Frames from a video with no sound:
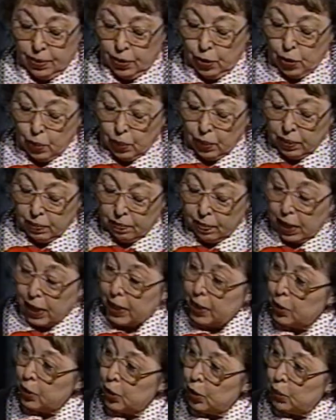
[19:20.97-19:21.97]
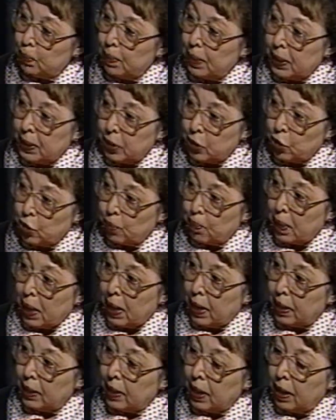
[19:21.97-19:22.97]
you were invited to speak in
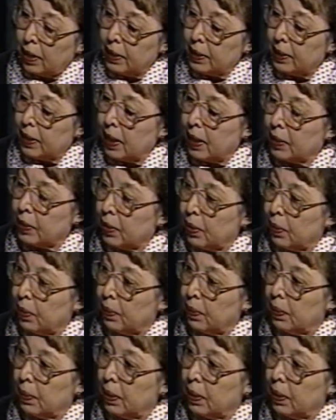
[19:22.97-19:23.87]
Japan. How did that go?